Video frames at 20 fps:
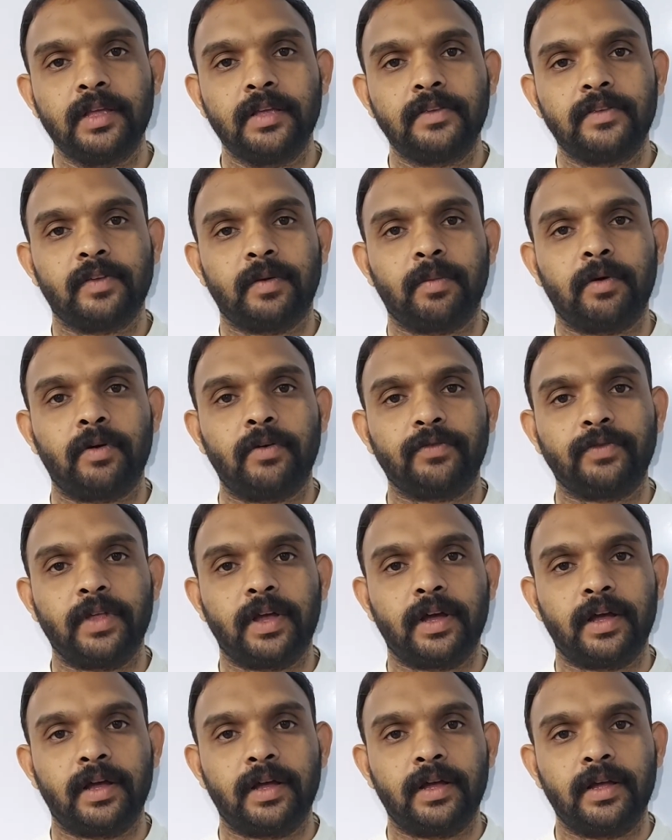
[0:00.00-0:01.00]
some of
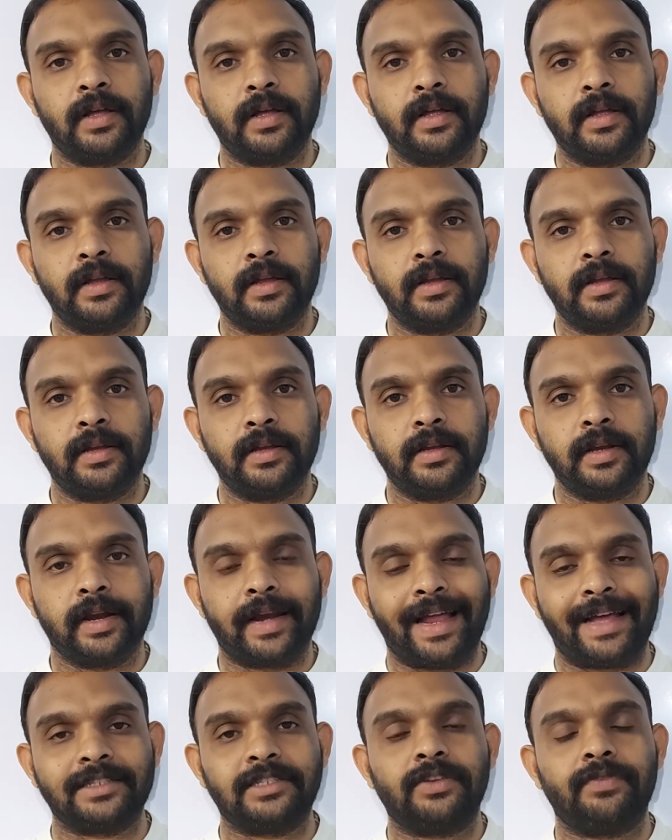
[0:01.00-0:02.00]
the
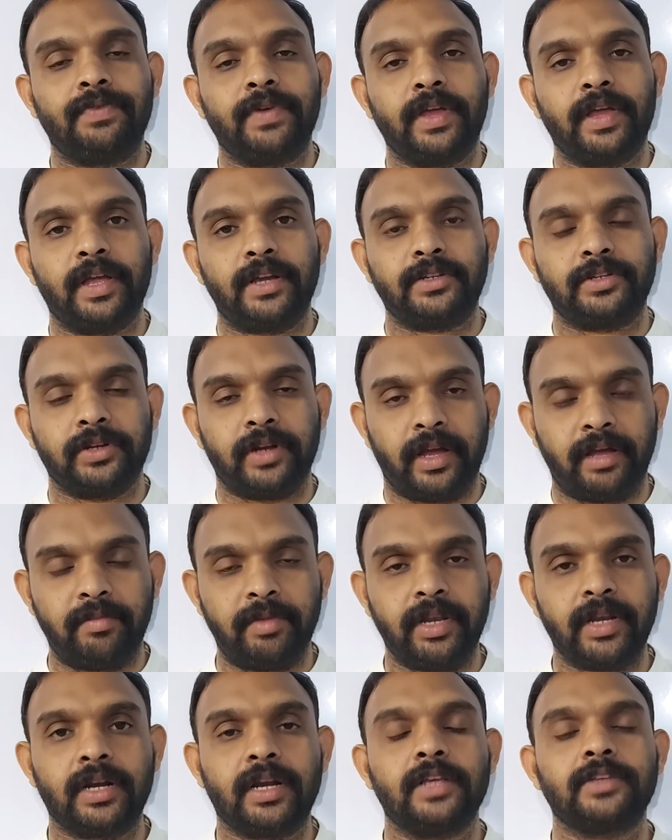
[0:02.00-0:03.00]
classification,
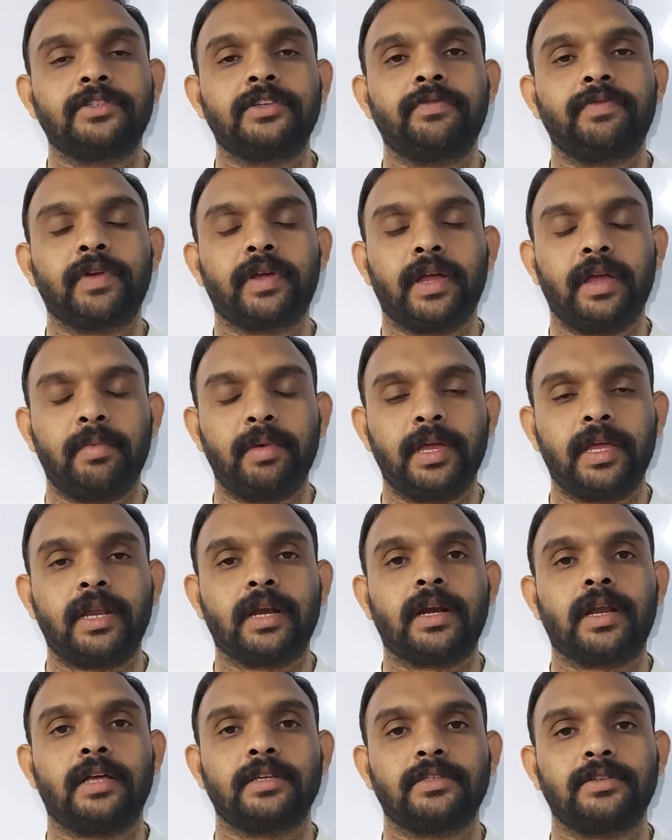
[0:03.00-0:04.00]

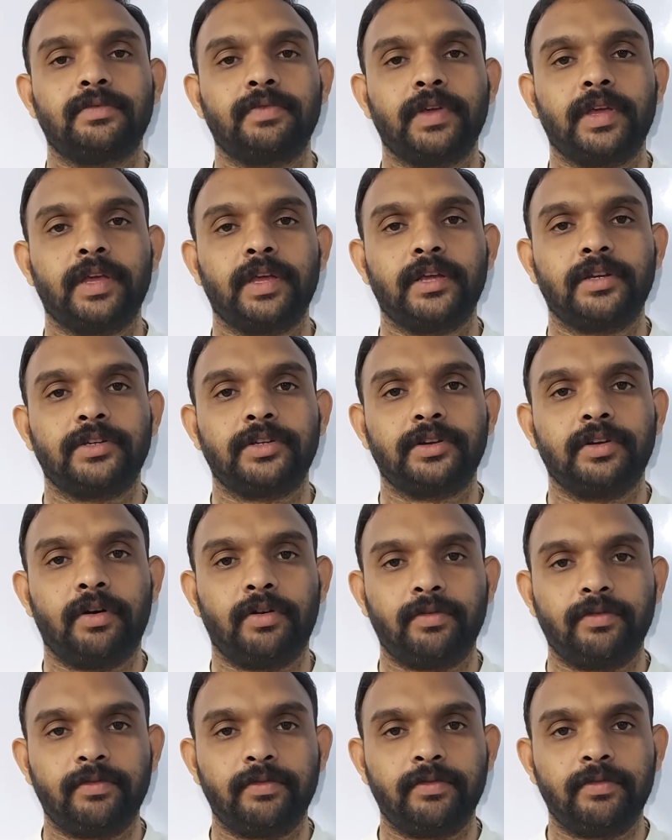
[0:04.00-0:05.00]
chemical classification
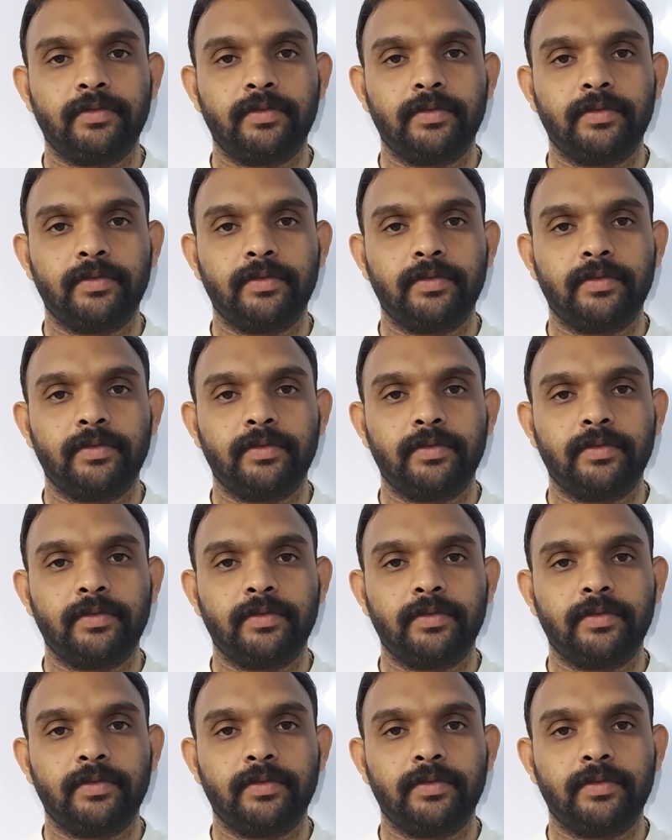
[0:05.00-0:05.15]
of